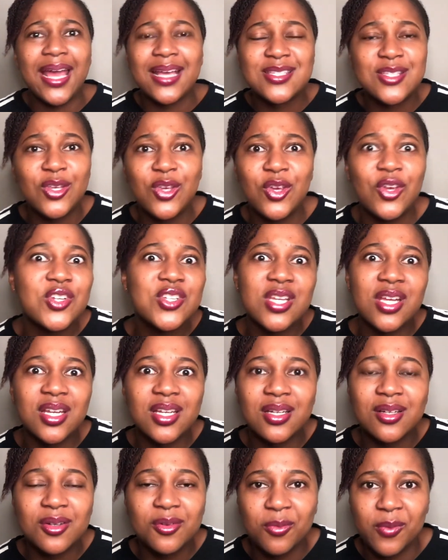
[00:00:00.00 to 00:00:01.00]

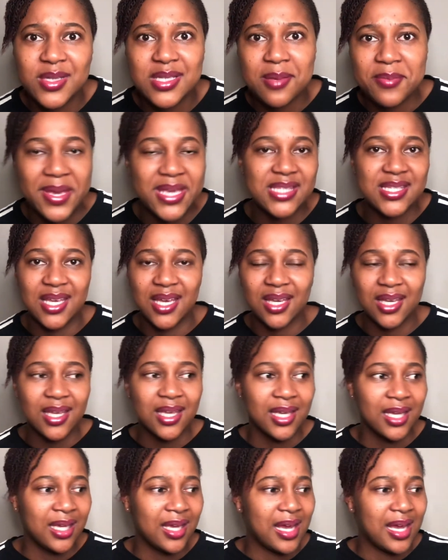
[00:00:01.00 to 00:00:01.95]
execution was amazing.